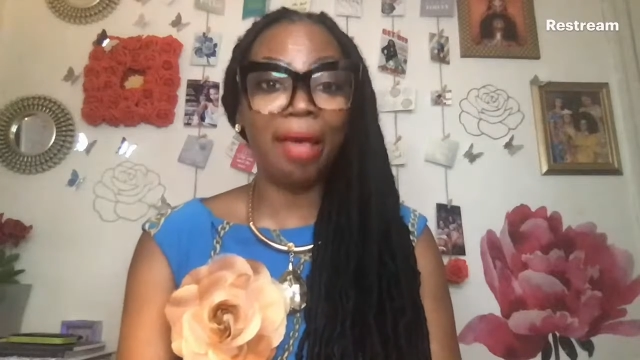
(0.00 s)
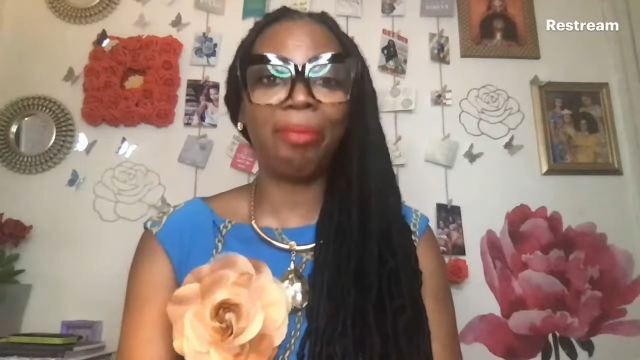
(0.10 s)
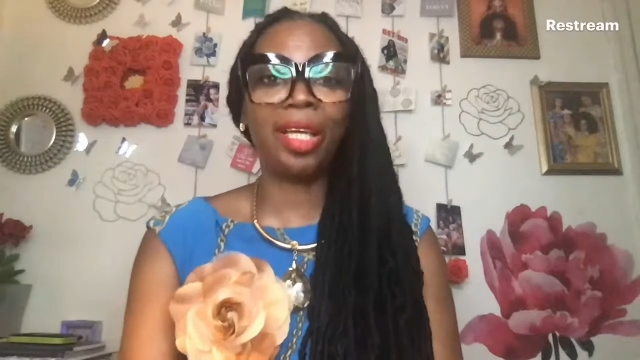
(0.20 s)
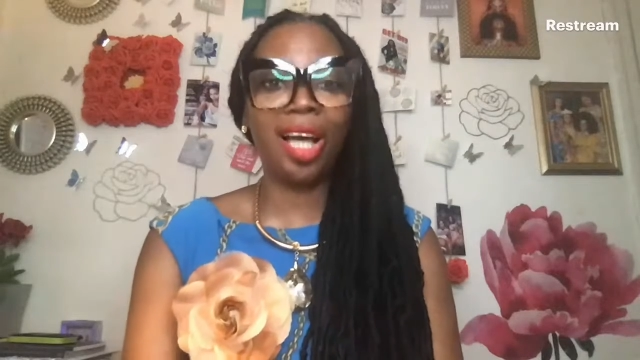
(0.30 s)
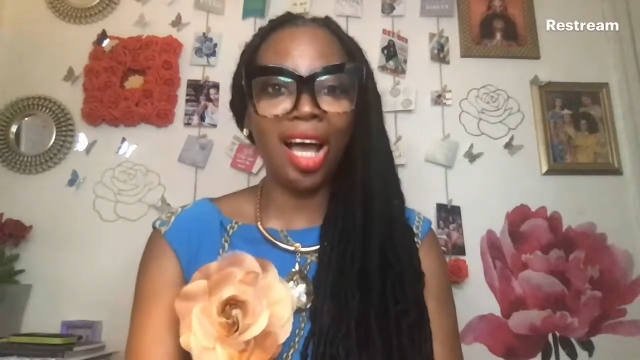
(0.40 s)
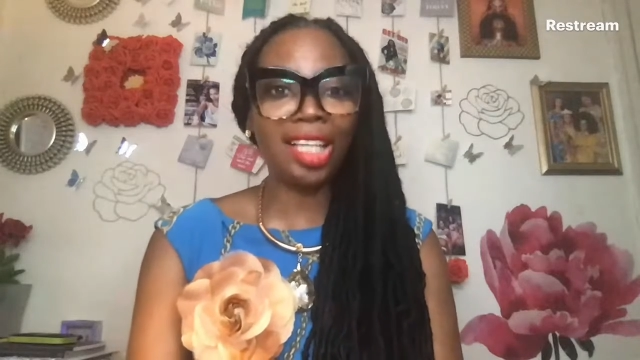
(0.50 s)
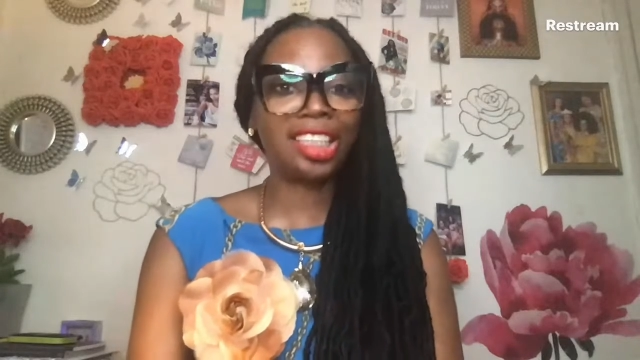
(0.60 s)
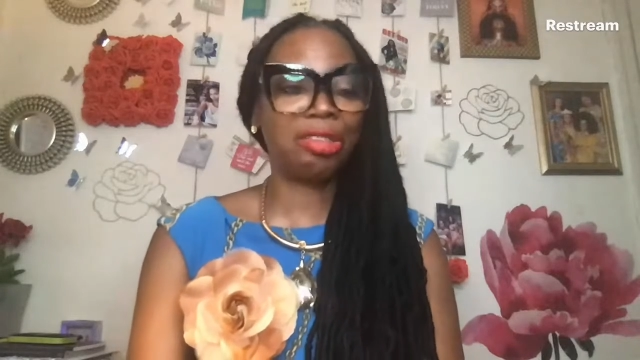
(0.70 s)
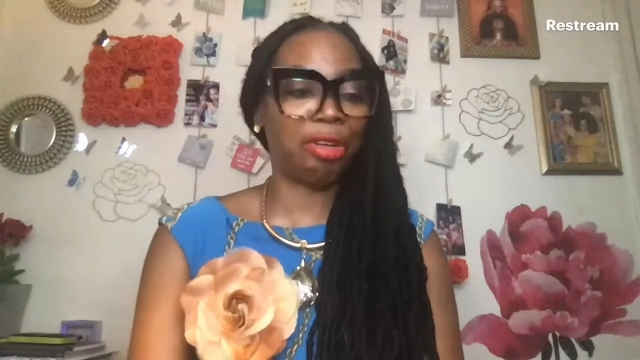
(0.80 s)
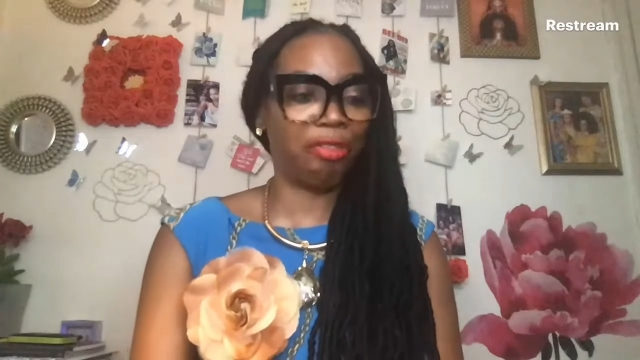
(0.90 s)
And
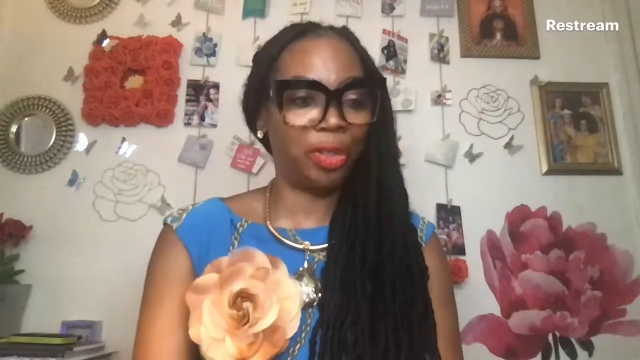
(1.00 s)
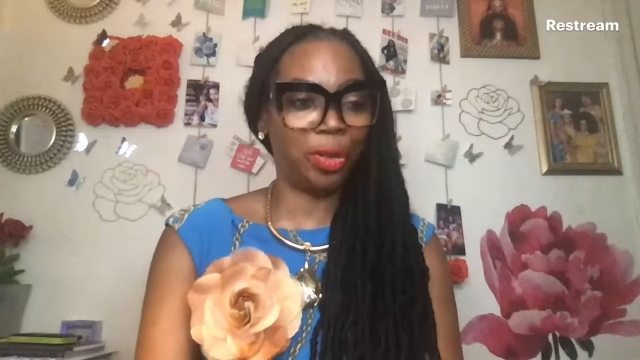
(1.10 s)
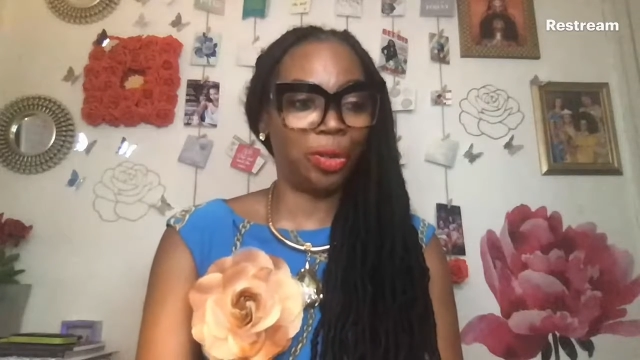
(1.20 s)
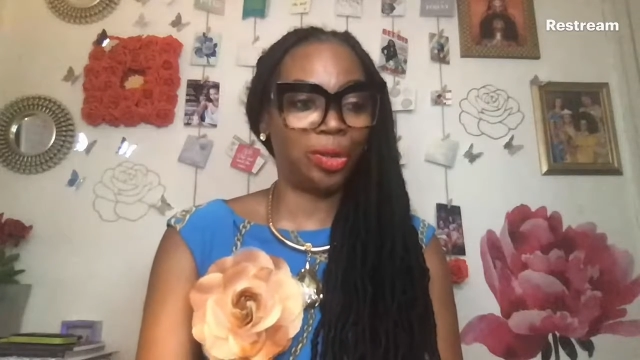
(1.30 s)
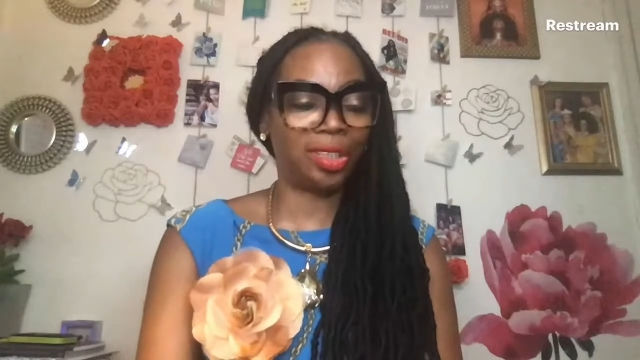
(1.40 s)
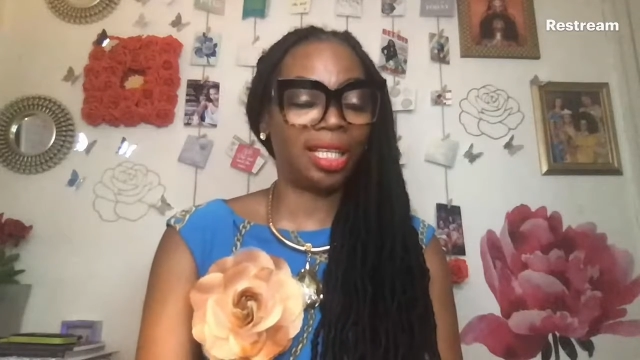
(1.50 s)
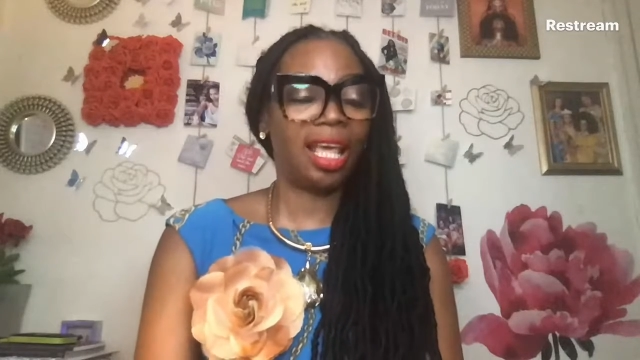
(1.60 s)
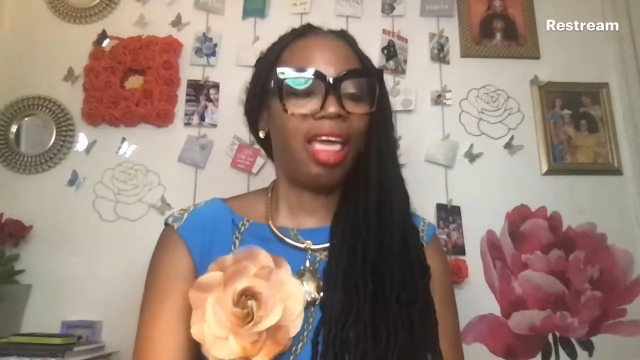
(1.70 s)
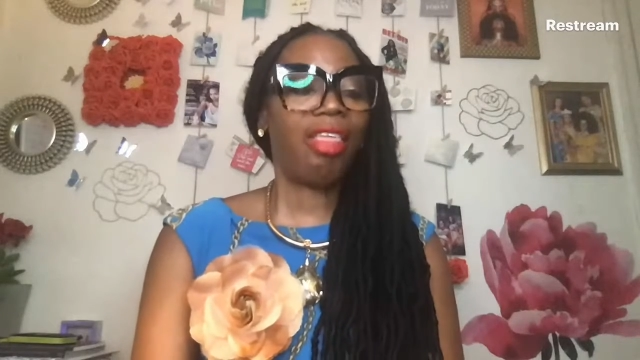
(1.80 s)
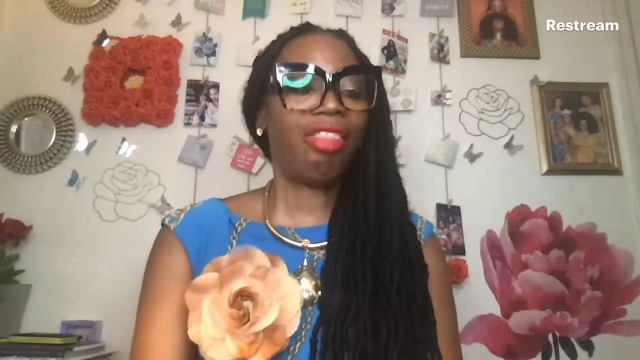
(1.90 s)
because she refused,
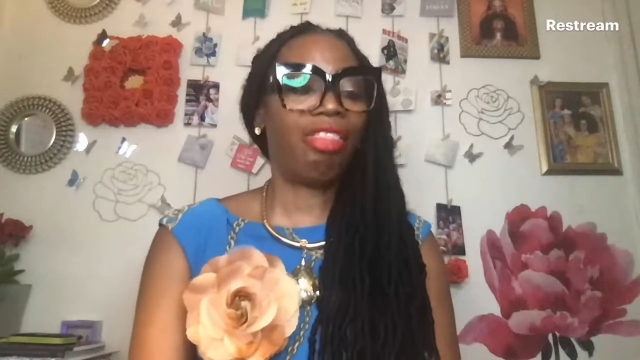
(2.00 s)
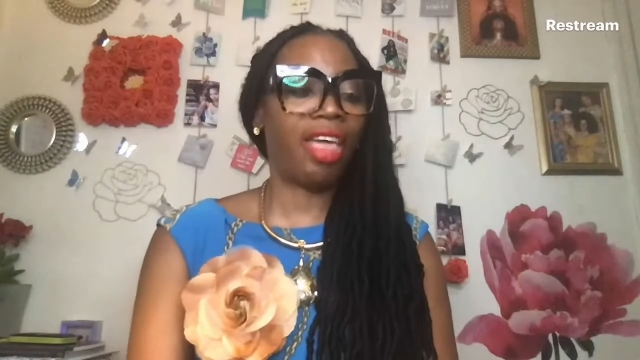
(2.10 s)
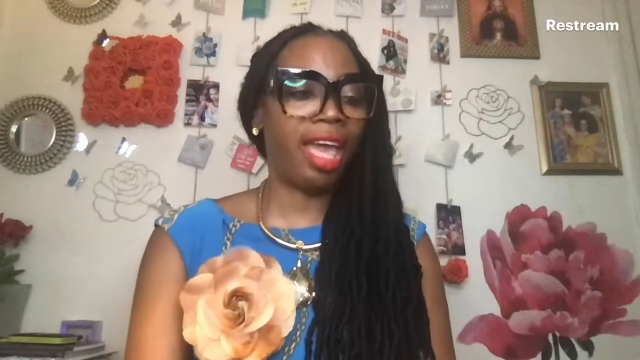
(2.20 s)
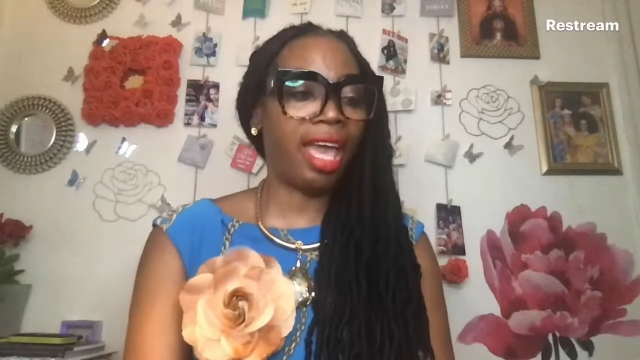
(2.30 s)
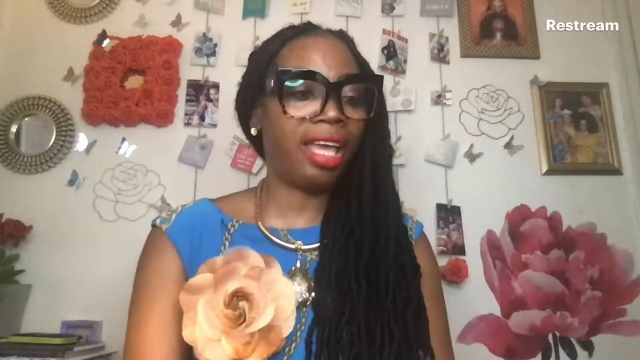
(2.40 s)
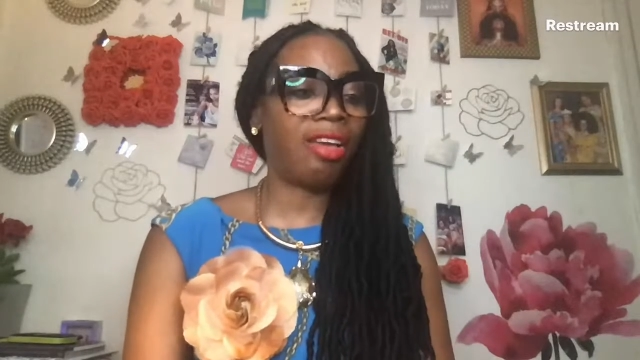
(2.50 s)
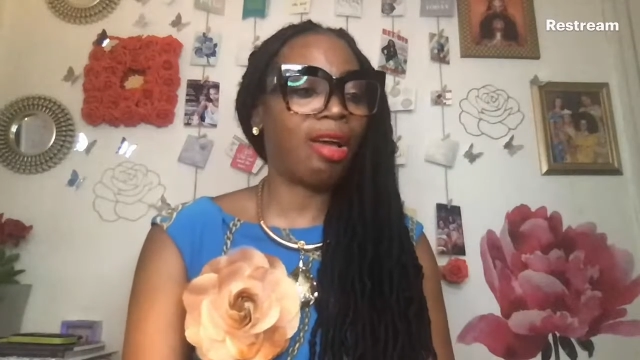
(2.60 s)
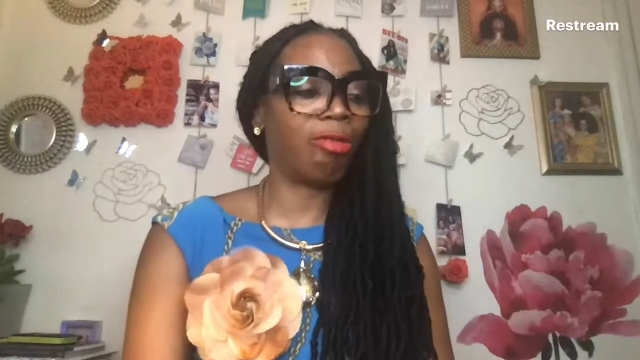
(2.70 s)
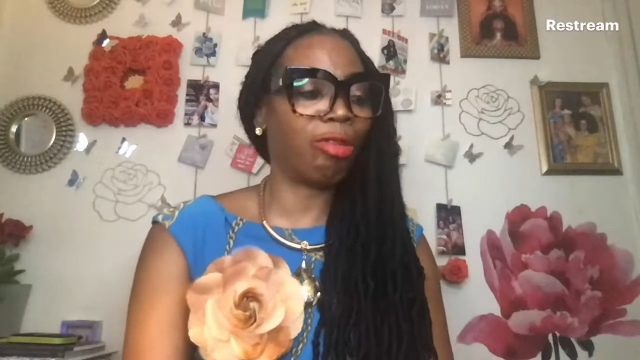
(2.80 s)
they